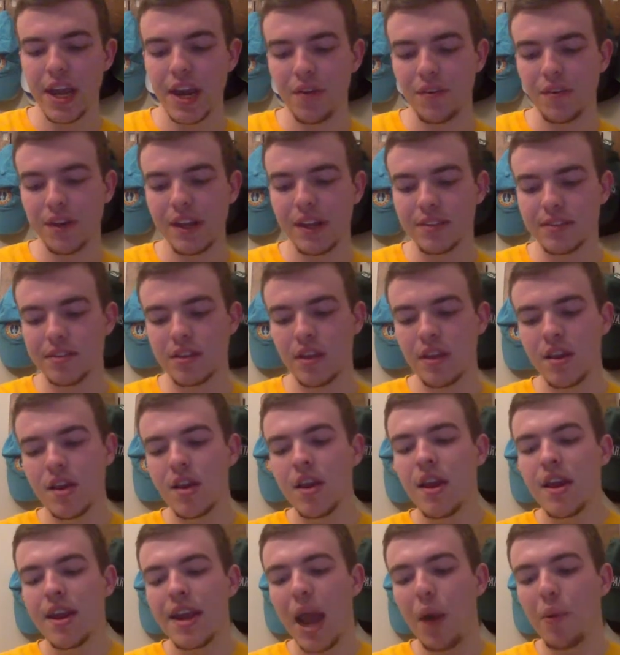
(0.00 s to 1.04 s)
it reads,
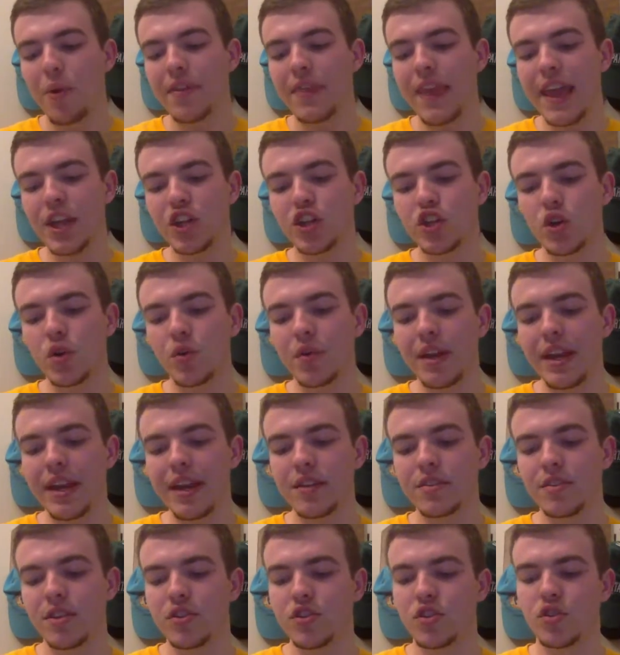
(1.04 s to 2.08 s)
"Now when they drew
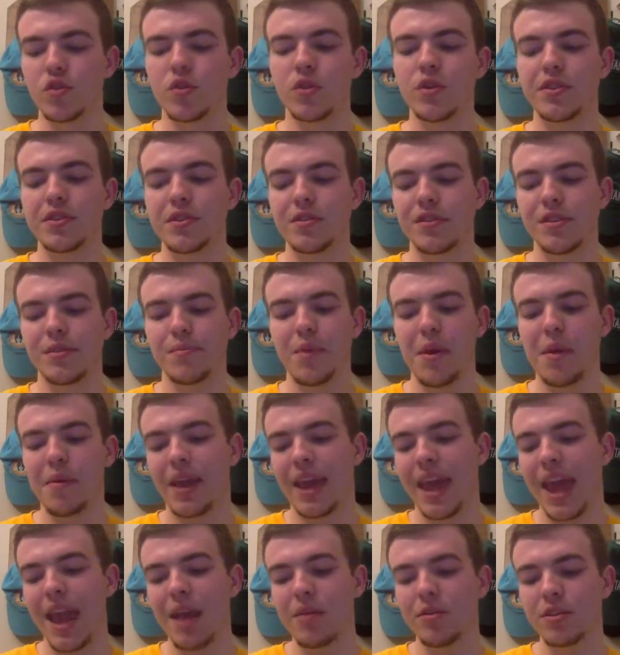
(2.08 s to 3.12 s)
near to Jerusalem and
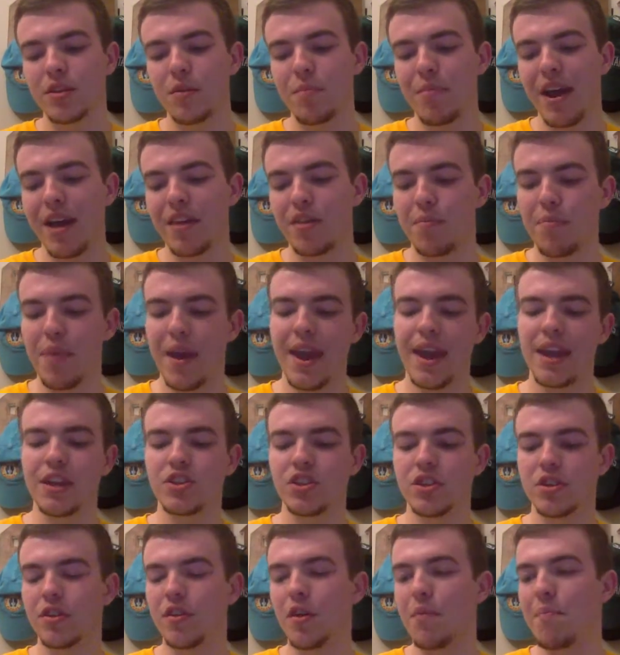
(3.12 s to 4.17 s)
came to
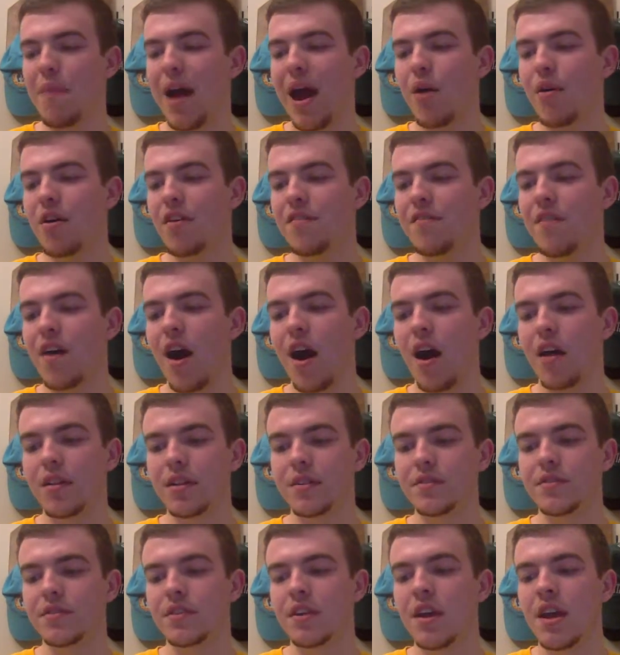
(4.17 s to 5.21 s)
Bethpage to the Mount of
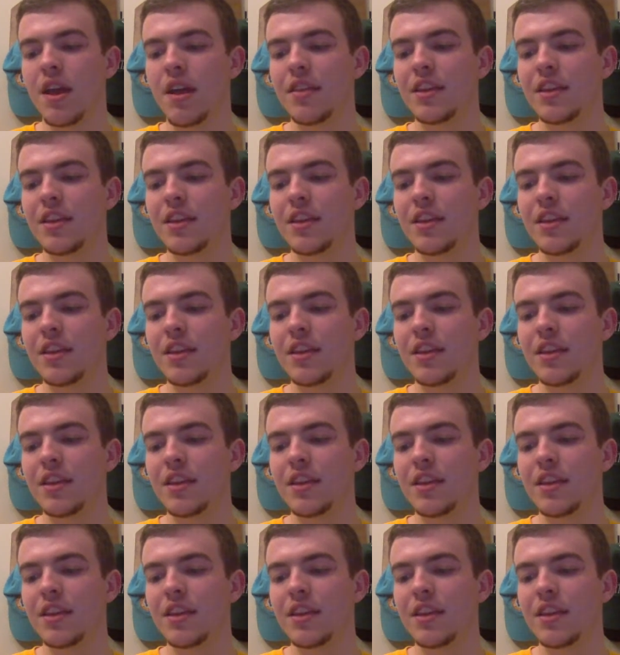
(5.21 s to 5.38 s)
Olives,